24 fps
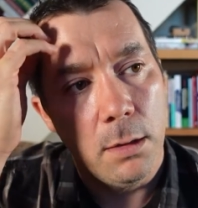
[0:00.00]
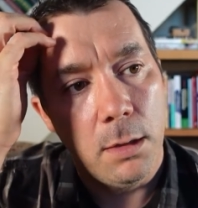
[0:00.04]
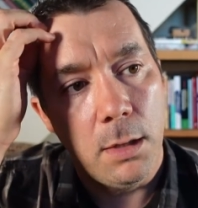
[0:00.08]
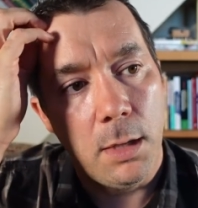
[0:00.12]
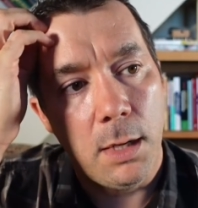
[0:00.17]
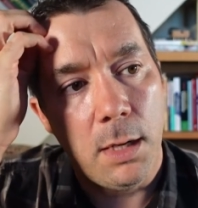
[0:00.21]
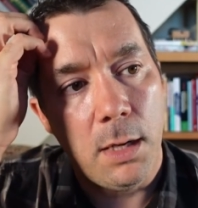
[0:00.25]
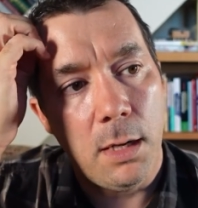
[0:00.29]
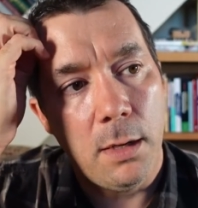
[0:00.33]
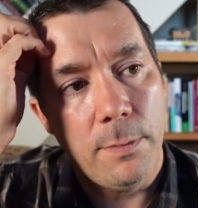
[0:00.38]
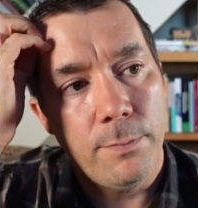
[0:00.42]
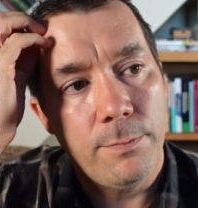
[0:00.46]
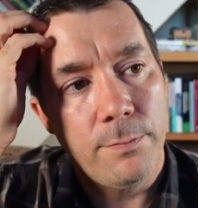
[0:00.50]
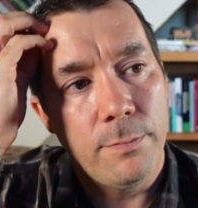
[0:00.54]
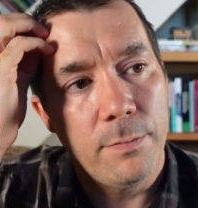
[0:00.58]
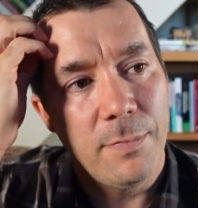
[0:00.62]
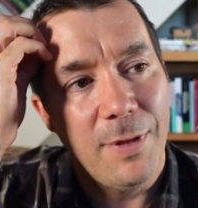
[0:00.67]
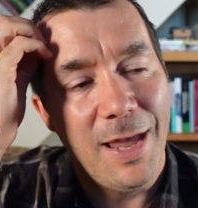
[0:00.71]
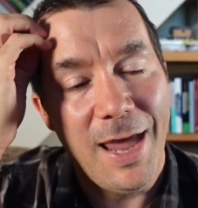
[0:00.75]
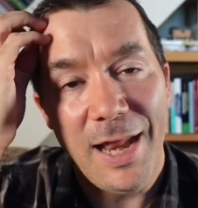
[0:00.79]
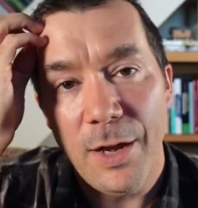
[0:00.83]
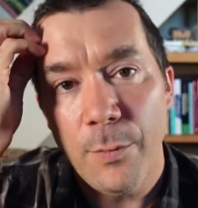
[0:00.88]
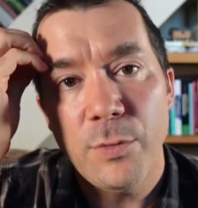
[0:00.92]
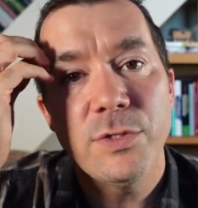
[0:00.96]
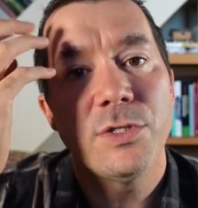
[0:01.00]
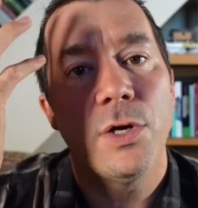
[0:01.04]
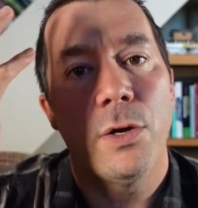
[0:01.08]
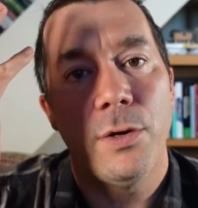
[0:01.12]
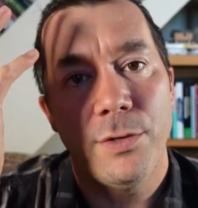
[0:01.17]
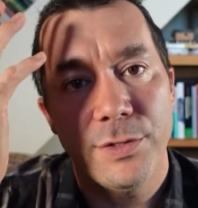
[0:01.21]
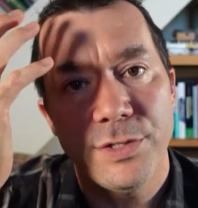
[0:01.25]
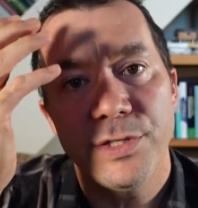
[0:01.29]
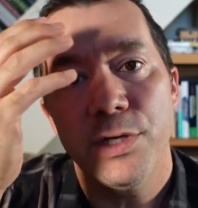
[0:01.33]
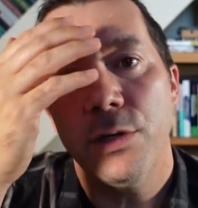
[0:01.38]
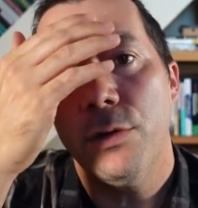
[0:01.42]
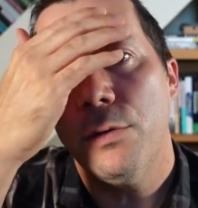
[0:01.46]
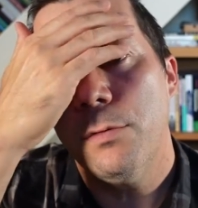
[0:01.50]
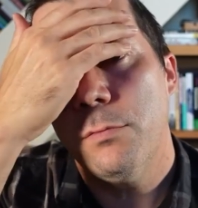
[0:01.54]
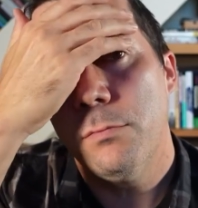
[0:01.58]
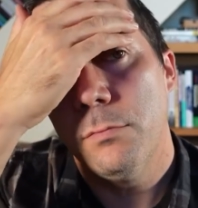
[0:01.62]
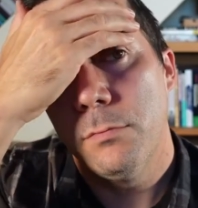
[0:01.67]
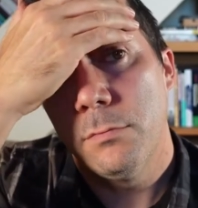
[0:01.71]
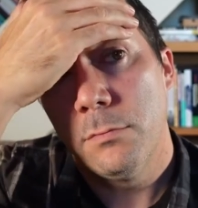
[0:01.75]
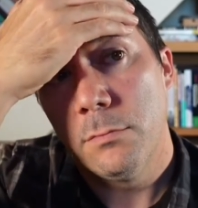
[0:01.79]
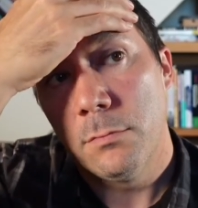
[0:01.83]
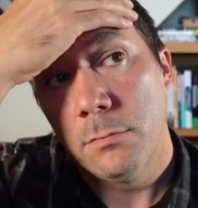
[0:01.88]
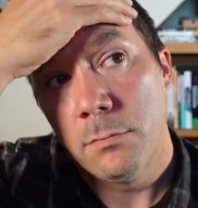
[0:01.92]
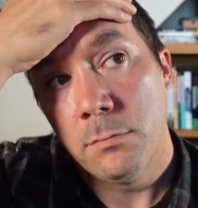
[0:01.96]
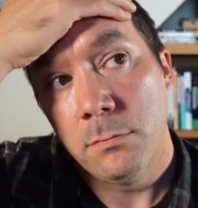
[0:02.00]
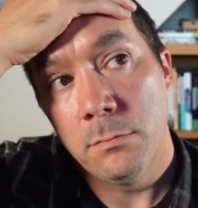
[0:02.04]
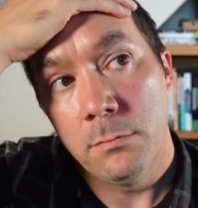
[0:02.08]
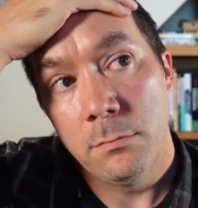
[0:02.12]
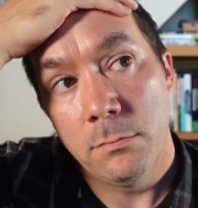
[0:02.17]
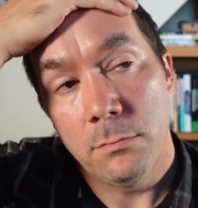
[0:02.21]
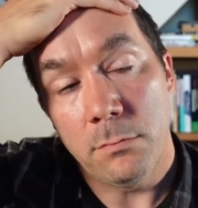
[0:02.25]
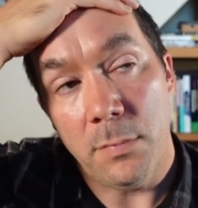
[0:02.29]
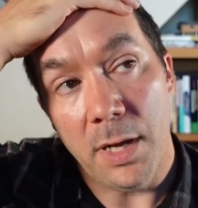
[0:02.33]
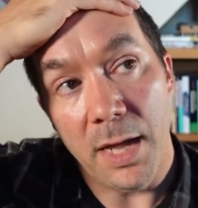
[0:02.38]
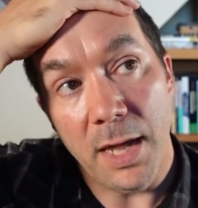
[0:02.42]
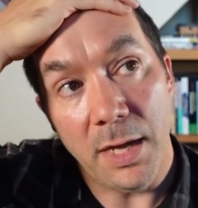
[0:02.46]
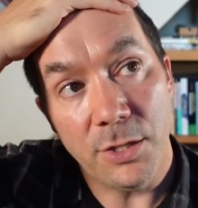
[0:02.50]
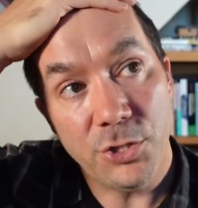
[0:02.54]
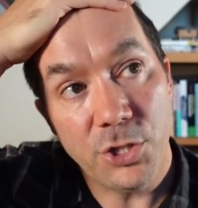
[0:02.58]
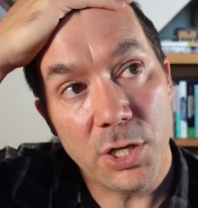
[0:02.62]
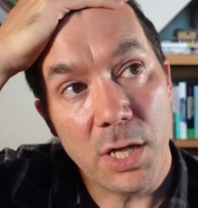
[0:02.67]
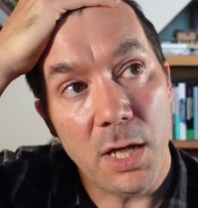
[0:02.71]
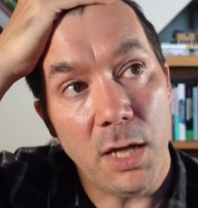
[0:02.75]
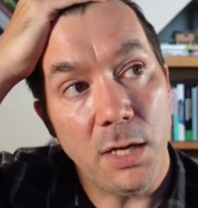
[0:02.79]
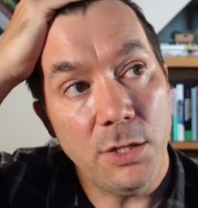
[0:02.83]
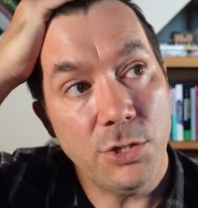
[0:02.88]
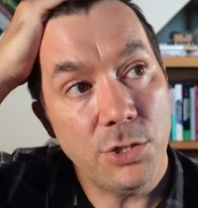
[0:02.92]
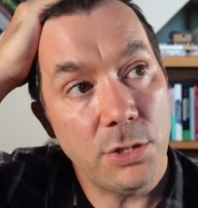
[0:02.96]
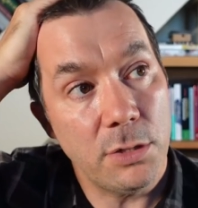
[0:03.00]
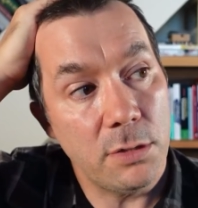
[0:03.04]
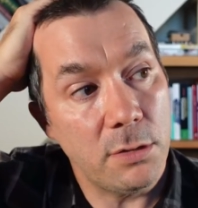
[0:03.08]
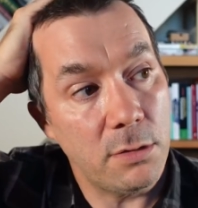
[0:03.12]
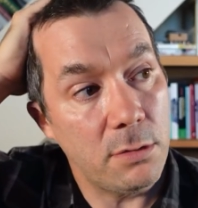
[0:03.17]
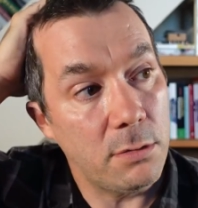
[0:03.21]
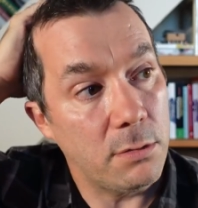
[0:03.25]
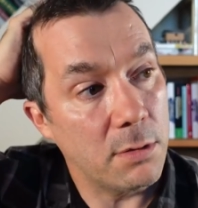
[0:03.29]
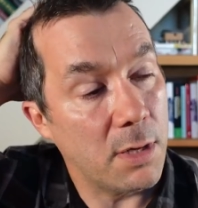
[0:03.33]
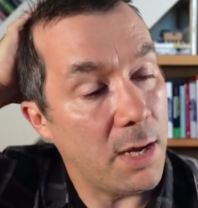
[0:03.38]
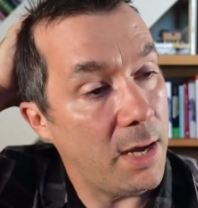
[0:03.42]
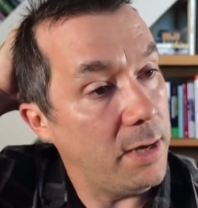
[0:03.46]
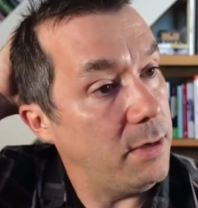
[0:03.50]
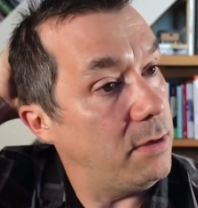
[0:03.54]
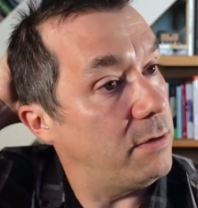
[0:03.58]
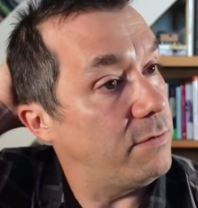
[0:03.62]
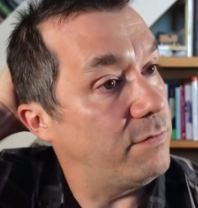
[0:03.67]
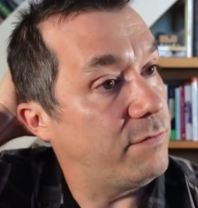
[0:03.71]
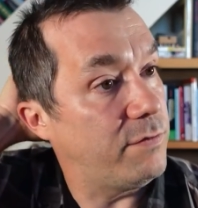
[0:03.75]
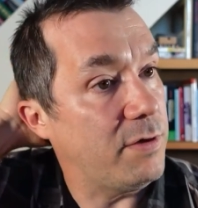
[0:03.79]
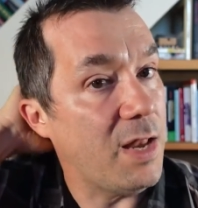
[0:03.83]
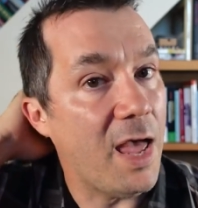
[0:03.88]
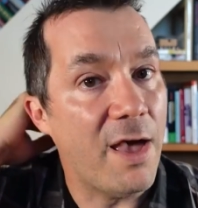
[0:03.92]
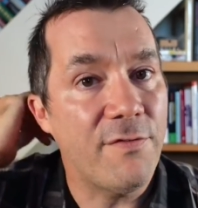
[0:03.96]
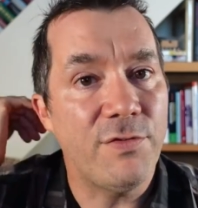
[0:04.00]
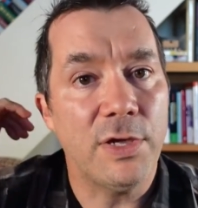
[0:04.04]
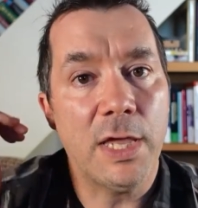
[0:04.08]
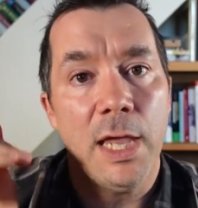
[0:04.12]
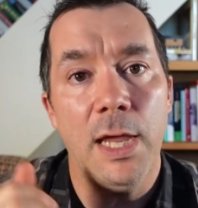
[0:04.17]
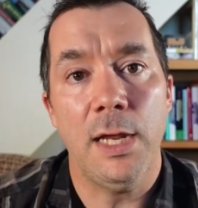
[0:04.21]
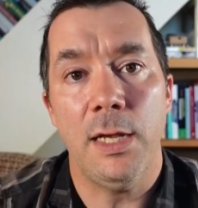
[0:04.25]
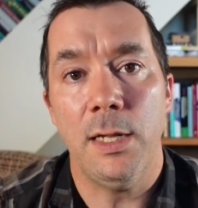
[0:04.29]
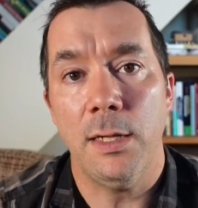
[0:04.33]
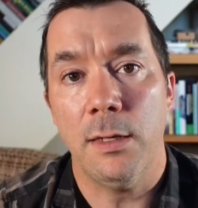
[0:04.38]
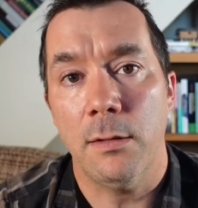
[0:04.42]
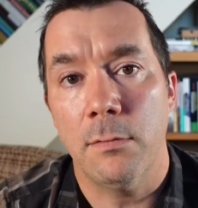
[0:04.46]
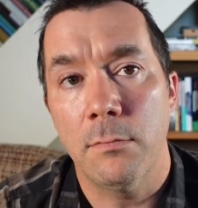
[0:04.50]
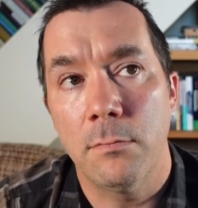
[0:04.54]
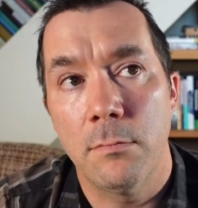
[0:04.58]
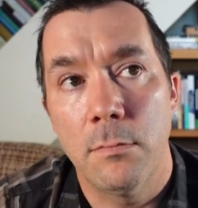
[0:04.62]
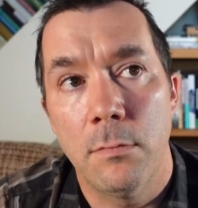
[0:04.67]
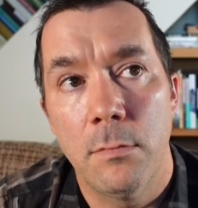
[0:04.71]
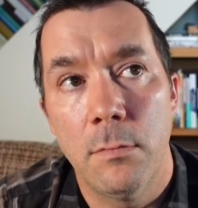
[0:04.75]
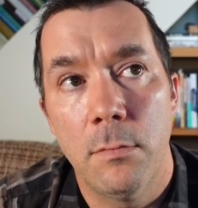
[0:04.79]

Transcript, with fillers: And it was also my education and kind of navigating.